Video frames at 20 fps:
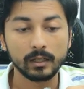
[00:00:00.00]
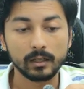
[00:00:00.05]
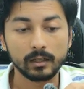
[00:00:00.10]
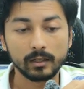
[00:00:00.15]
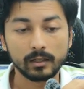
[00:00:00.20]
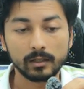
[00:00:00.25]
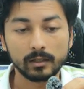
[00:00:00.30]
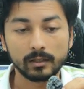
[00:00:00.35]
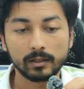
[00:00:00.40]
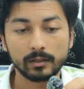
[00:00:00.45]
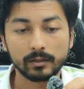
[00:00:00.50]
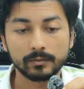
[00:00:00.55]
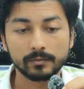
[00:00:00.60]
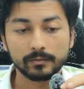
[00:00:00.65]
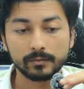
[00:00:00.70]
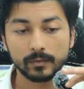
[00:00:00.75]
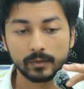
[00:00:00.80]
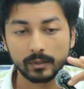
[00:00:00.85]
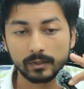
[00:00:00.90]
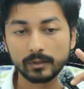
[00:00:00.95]

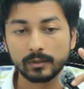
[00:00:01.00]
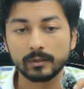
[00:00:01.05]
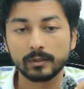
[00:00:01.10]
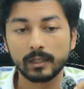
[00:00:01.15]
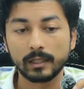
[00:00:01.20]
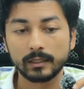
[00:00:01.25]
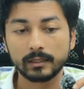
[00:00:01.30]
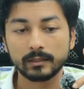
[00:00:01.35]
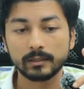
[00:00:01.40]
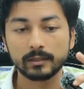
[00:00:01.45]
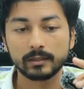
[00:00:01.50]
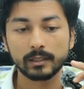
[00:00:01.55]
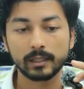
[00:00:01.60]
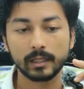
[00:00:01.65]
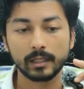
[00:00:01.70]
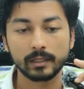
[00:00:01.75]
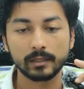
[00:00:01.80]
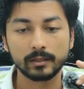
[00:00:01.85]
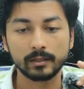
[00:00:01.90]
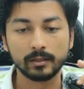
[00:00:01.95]
That is the
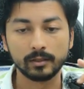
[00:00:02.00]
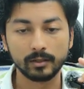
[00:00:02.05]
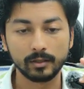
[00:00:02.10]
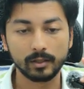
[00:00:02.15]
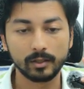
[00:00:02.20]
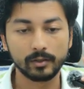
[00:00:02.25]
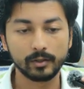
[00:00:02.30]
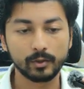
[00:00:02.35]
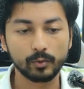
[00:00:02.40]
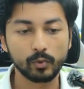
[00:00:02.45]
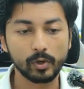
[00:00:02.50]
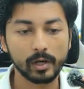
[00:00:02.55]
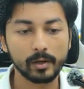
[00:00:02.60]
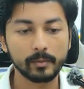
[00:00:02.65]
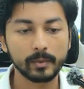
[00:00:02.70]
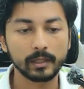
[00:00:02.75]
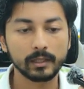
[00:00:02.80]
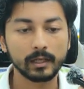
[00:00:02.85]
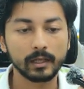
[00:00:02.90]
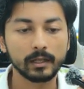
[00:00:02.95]
second
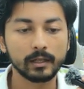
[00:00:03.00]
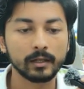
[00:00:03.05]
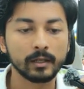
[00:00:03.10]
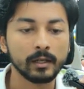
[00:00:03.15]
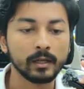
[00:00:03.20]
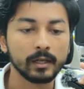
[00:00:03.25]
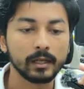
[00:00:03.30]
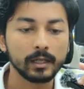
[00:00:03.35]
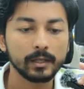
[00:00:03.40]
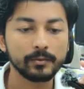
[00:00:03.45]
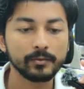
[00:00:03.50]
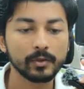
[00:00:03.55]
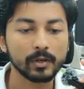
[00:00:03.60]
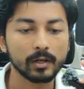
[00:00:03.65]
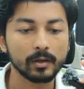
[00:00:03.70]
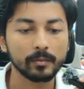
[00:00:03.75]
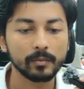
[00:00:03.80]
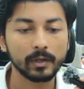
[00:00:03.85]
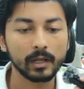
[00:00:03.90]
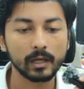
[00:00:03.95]
requirement. And if you
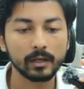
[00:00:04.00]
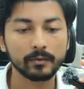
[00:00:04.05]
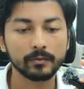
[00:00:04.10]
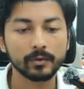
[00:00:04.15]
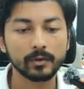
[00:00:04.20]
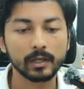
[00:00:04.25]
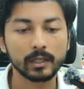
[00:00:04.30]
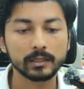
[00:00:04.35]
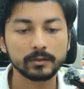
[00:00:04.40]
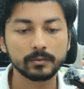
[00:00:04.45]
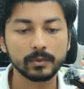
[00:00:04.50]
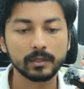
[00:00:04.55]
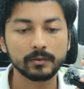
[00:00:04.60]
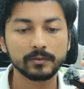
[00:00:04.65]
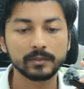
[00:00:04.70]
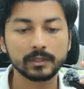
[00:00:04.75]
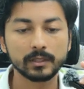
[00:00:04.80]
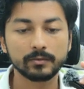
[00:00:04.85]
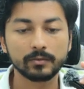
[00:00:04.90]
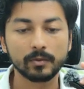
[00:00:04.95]
are applying for HPI
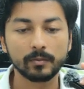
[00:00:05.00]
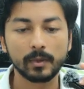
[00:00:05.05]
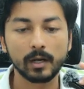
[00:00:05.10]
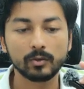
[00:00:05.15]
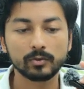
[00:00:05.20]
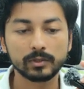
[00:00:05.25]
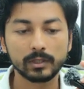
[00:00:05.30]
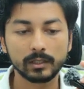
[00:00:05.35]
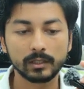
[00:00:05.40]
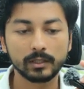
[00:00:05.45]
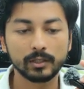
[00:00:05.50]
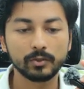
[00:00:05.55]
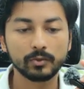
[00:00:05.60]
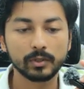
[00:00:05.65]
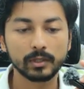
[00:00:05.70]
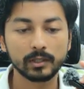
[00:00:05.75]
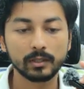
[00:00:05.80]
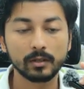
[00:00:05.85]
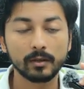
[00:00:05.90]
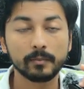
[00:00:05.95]
visa from outside the
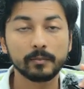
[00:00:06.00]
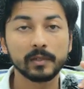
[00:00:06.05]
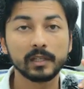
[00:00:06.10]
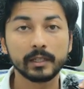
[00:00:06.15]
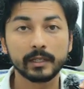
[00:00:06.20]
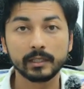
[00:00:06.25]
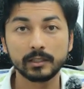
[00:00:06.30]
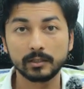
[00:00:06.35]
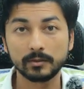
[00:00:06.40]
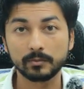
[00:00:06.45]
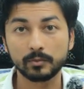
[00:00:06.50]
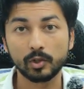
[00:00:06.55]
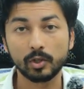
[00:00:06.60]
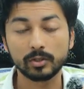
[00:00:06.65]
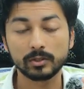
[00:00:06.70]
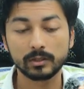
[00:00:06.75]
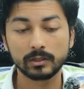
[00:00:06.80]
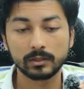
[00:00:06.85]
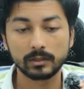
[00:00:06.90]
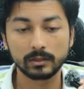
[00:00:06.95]
UK, the application
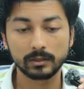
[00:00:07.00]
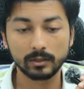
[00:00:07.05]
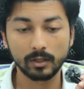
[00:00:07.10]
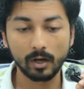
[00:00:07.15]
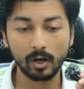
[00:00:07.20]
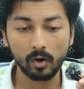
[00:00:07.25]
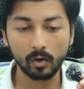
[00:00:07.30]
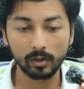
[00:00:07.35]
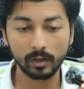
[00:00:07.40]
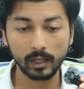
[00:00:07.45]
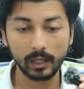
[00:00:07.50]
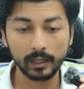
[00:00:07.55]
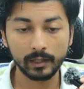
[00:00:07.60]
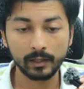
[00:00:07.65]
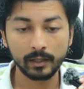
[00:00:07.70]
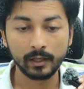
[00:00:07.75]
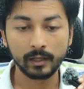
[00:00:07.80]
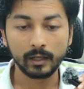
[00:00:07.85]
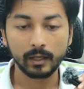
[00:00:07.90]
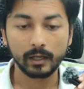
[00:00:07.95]
process is
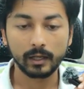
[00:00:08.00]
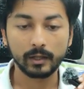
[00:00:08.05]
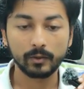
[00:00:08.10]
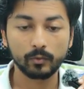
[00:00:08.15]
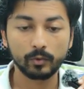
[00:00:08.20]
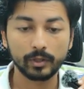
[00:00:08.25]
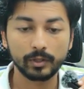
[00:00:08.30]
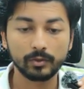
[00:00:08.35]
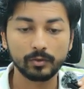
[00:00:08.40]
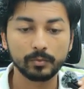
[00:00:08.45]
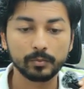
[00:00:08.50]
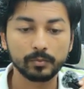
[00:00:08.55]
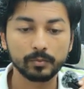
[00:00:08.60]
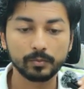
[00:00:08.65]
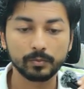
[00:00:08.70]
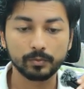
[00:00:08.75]
online. And when you